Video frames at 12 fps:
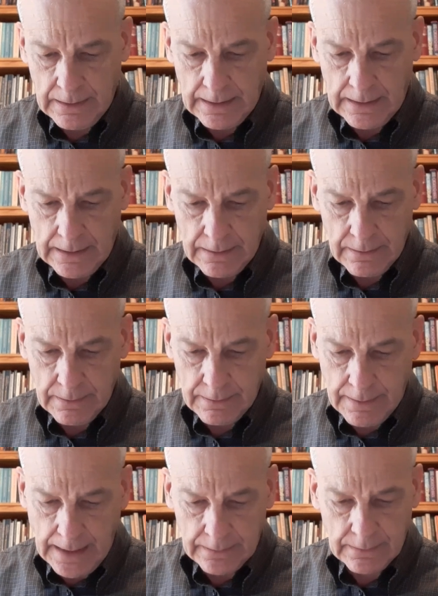
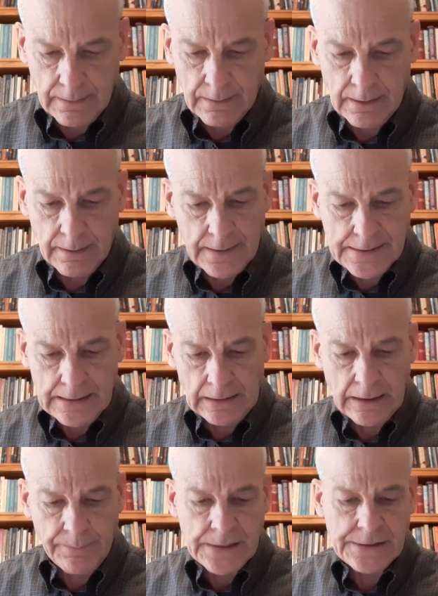the
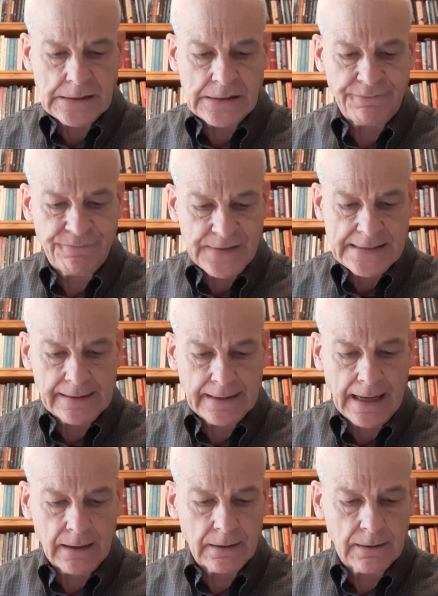cilium is a
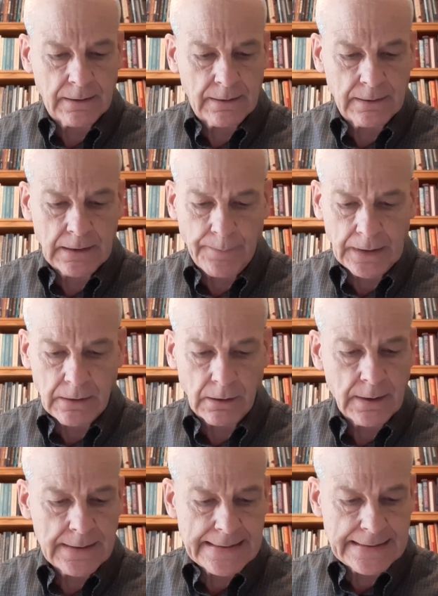sophisticated
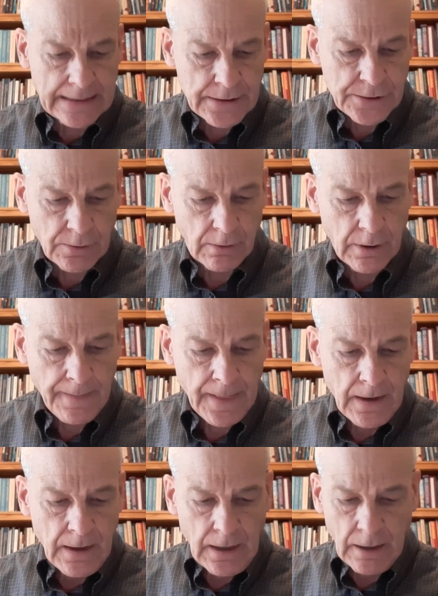chemical sensor
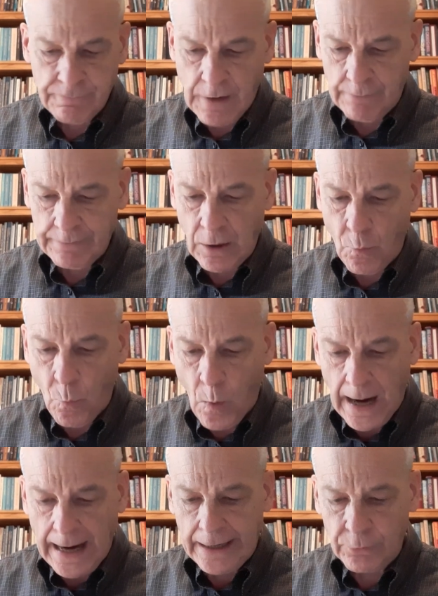involving a
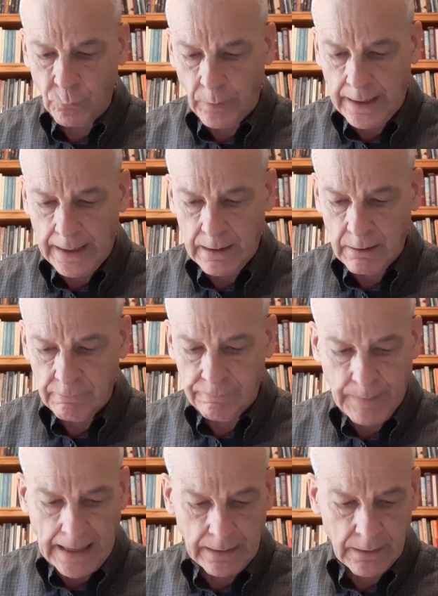wide array of
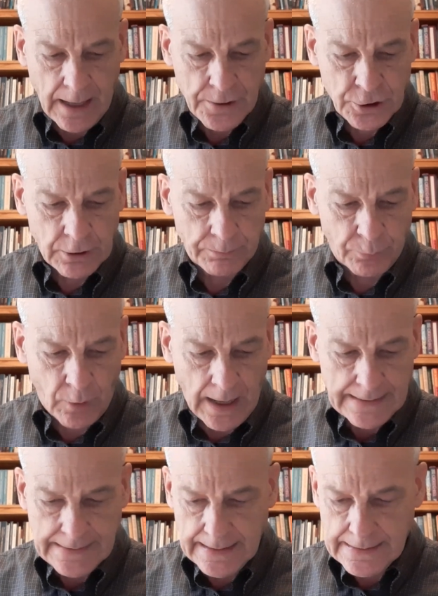biological
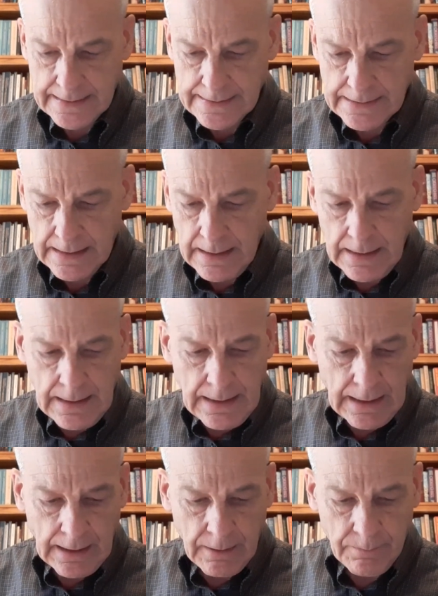processes.
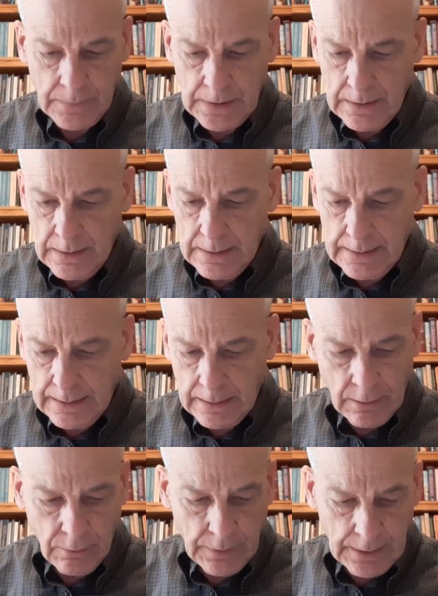
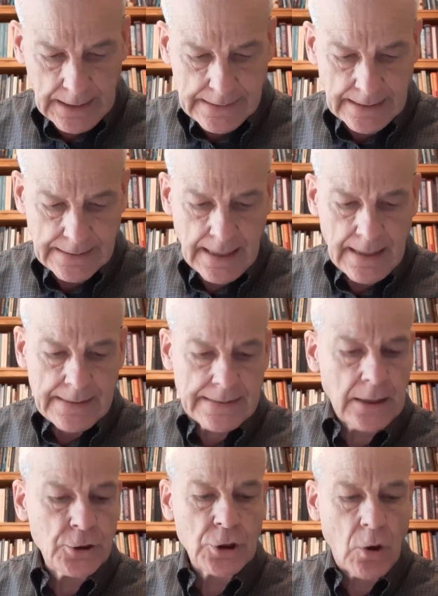He says,
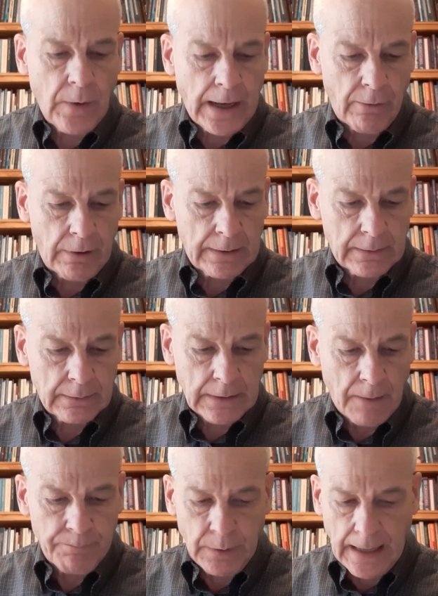such coherent,
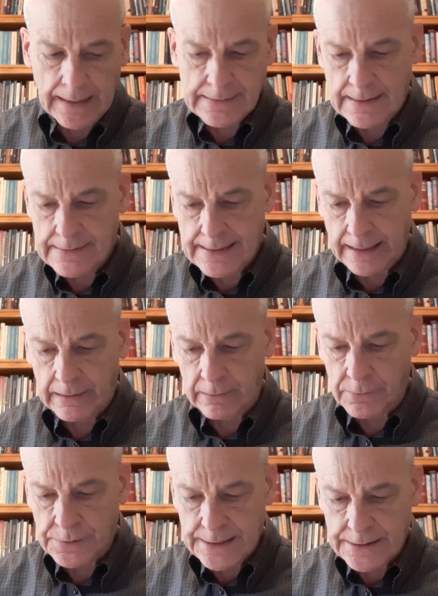complex
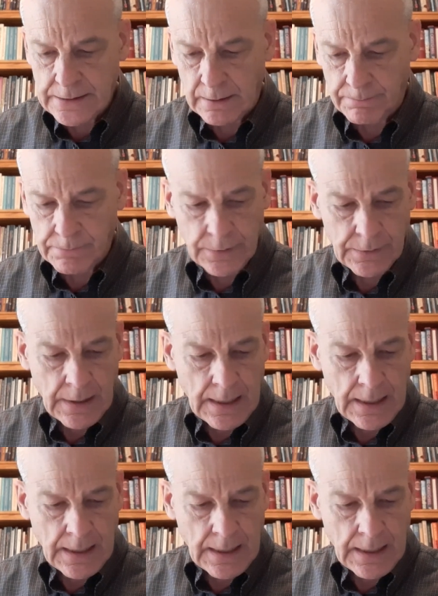cellular systems